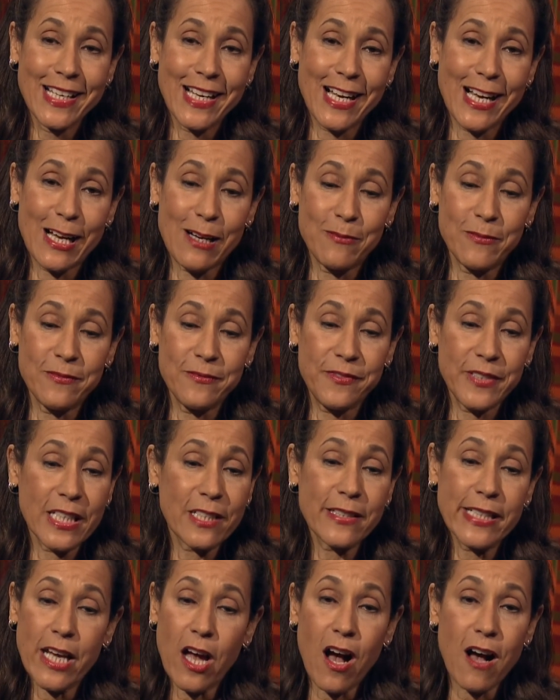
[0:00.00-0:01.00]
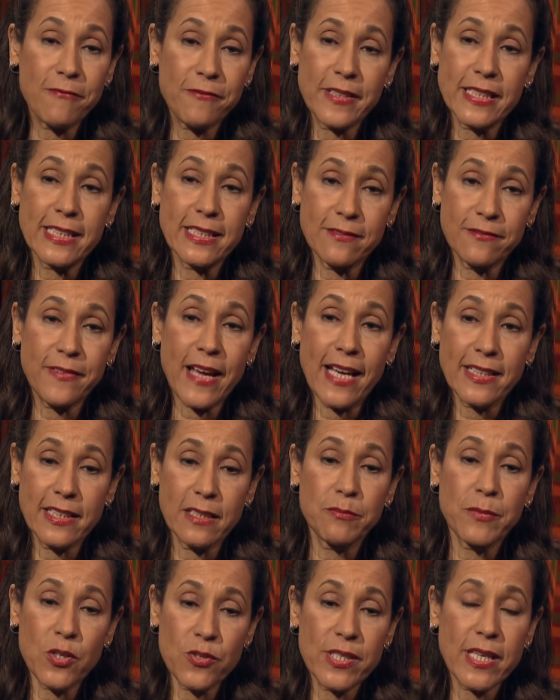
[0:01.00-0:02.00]
Um, very often, in fact,
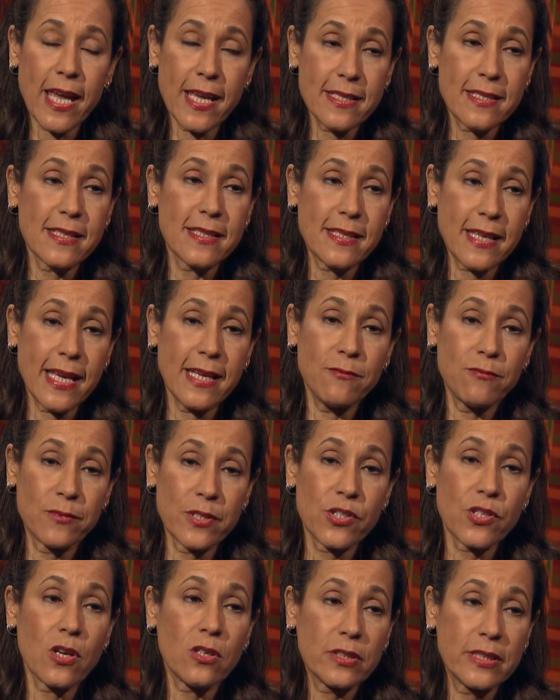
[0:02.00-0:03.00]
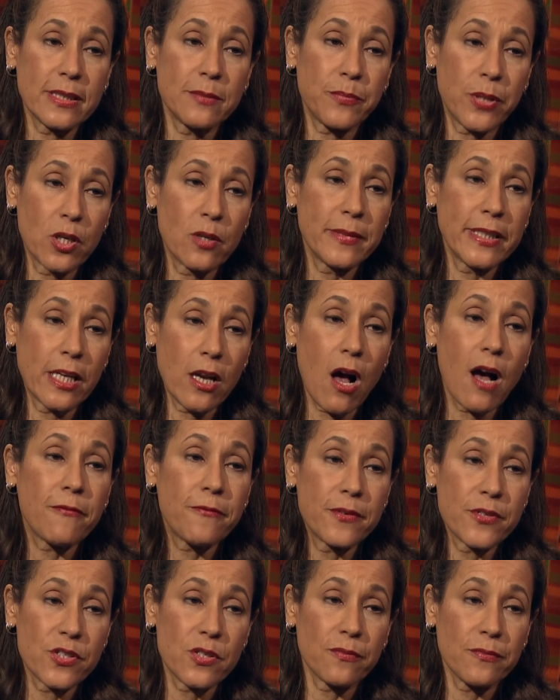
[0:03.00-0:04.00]
in most cases, they result in permanent
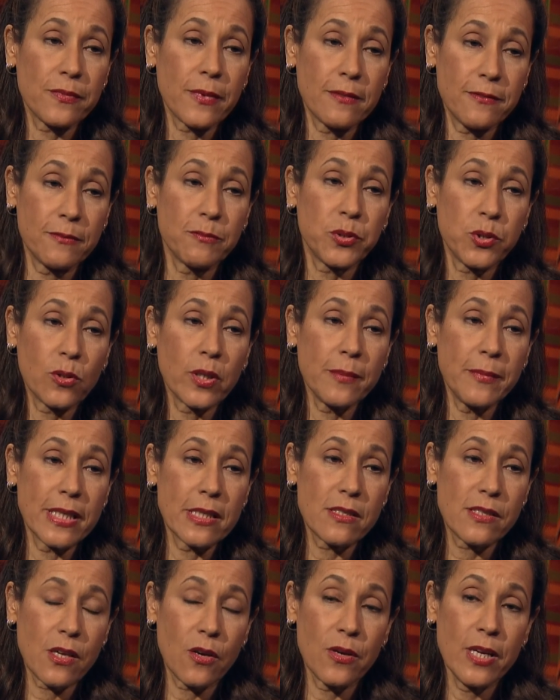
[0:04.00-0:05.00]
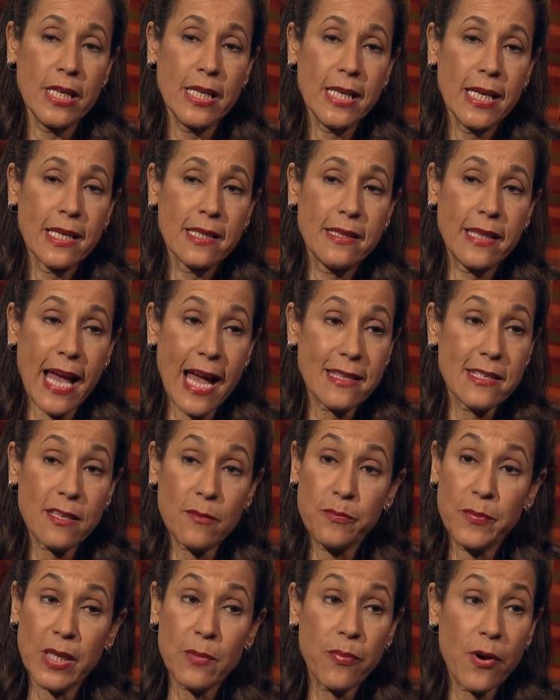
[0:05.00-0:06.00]
offers of, of employment. So that's
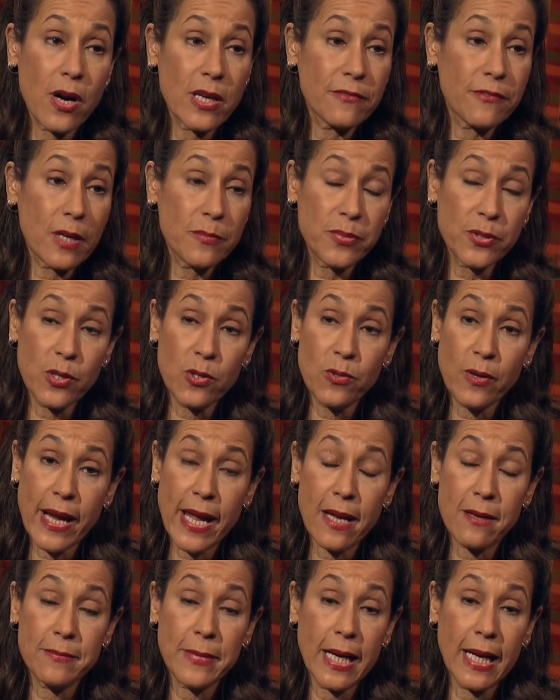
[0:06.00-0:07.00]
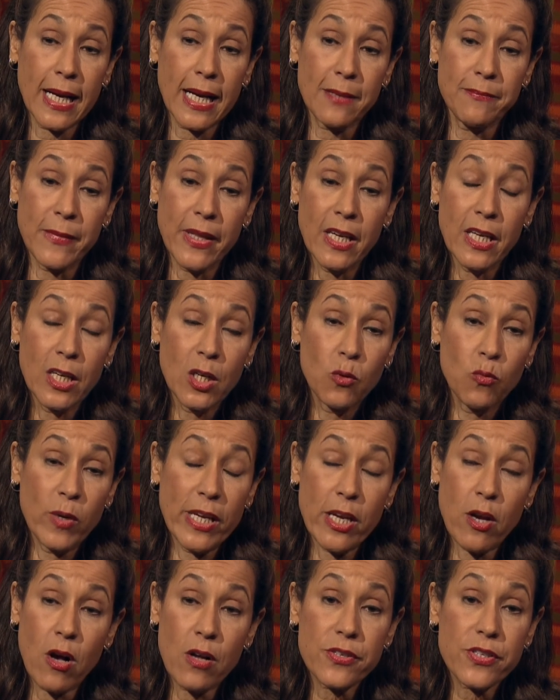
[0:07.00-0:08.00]
a big part of our program. Um,
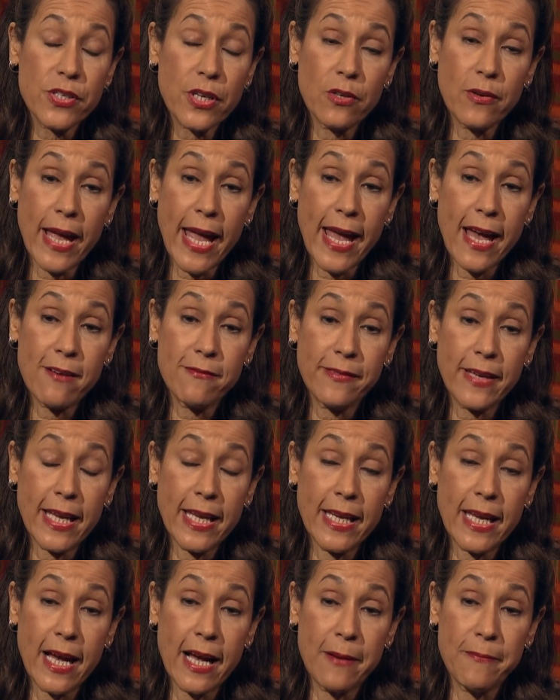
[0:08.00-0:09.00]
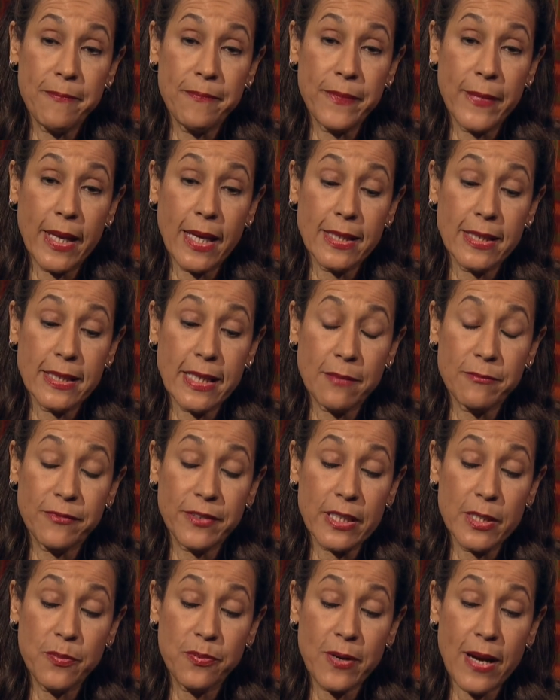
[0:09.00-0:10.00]
we also have a. am um,
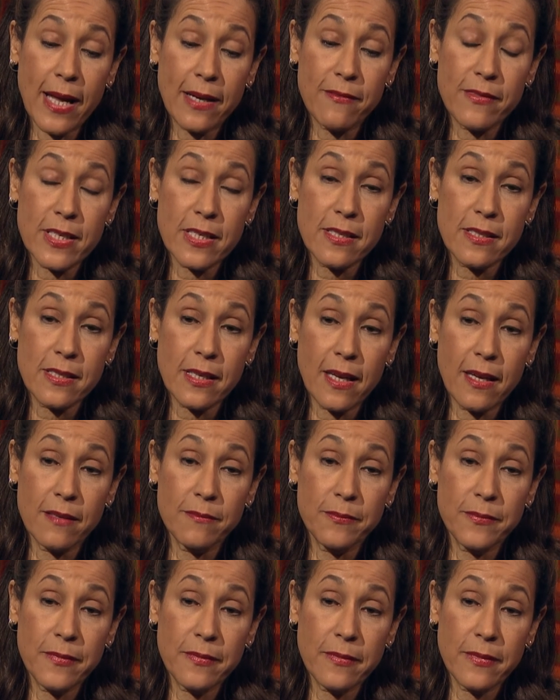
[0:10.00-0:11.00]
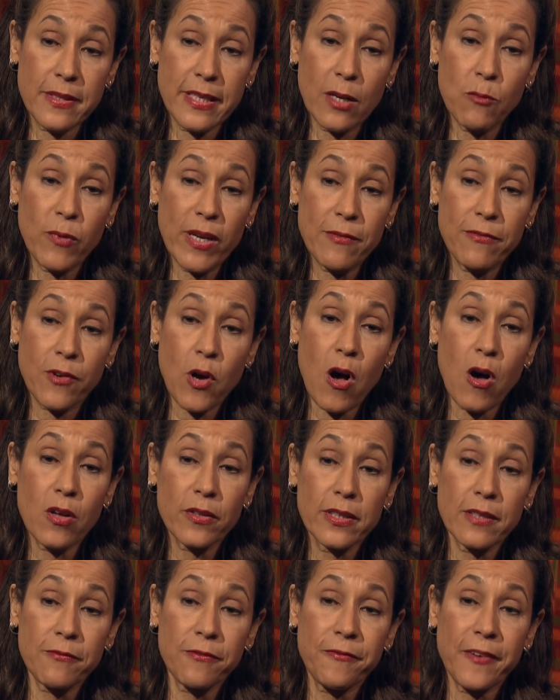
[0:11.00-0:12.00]
very proud of this uh, thing we've
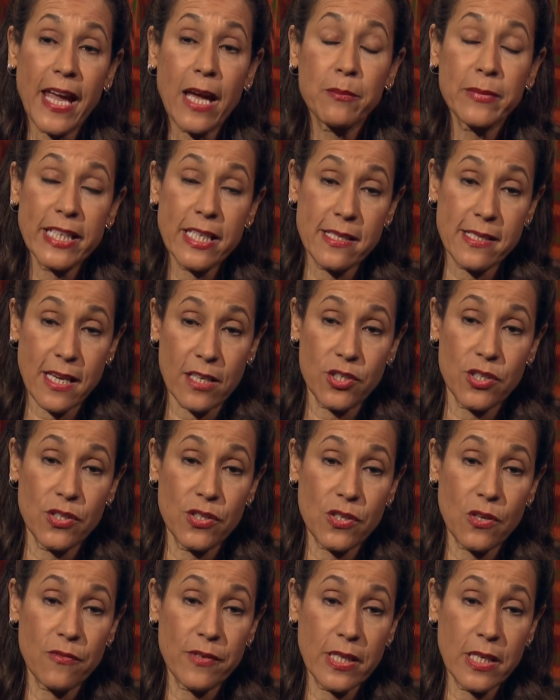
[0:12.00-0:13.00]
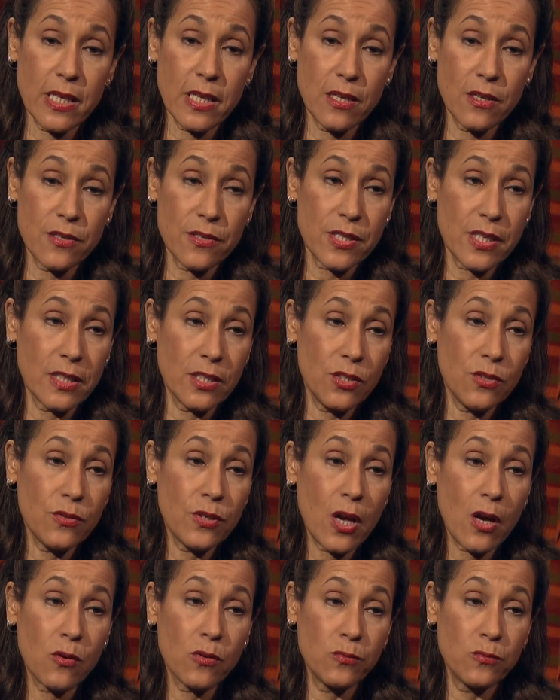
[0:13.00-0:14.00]
called the family sessions over the years. And you
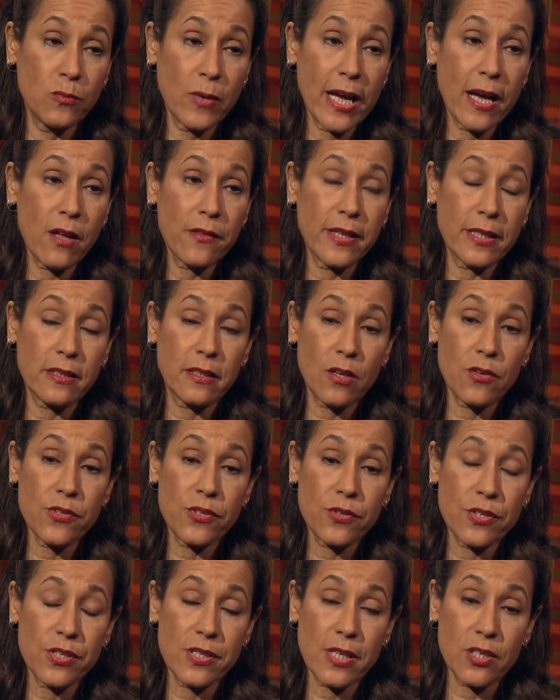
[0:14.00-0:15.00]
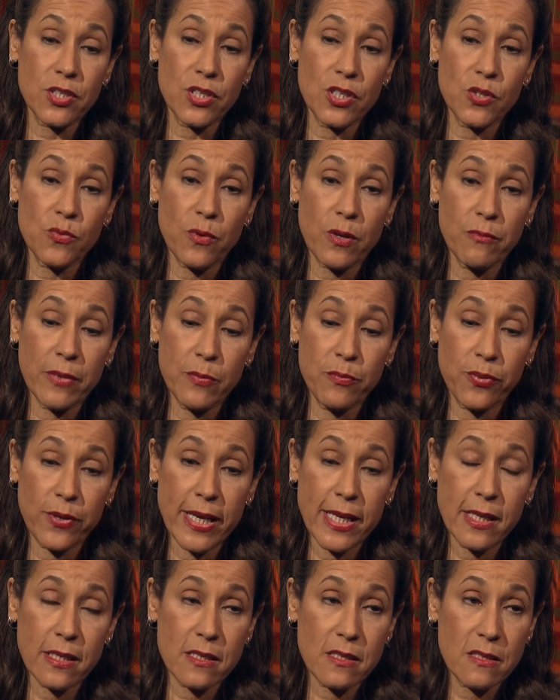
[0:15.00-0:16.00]
know well that those are sessions where we
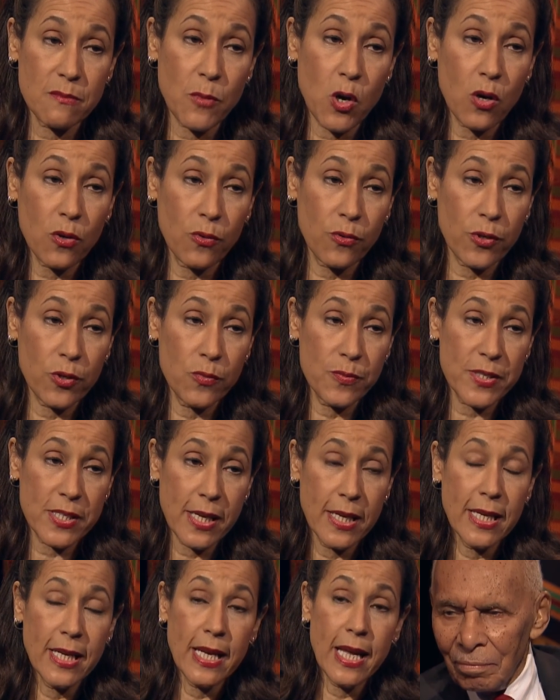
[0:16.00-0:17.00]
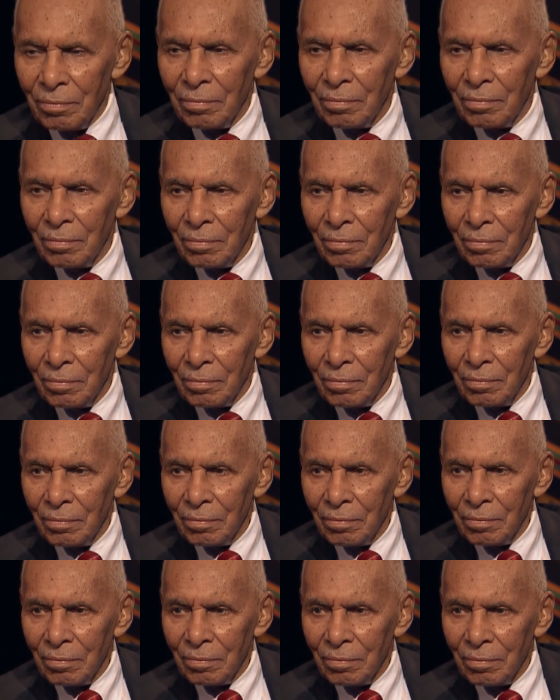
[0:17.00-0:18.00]
break into small groups, and we allow
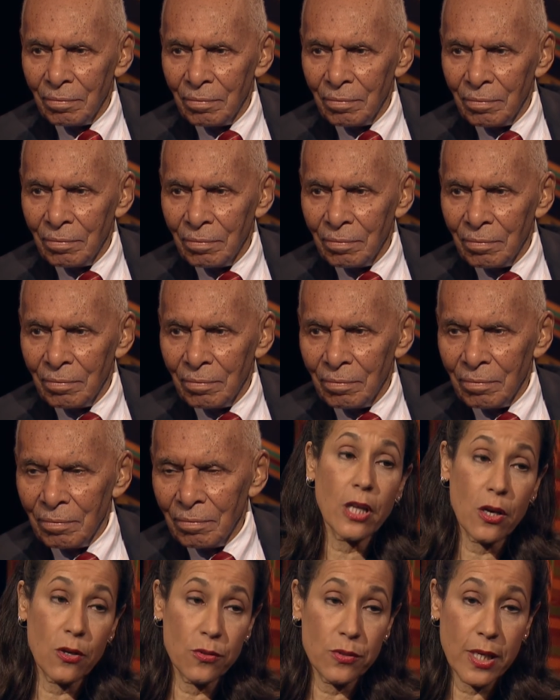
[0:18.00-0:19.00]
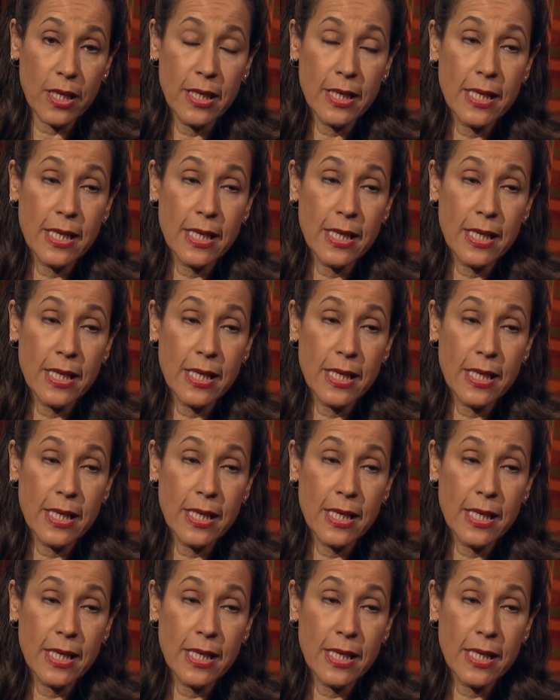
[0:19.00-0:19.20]
students to download